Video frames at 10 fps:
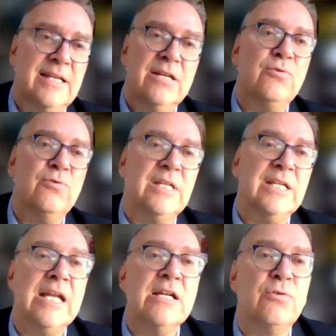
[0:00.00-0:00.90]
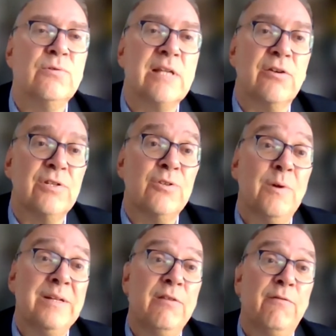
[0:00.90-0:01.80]
into the year
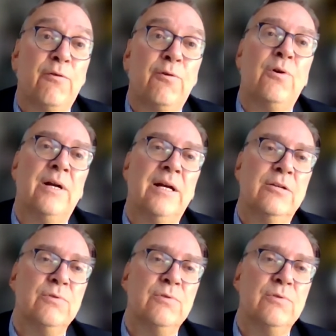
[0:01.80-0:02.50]
2024,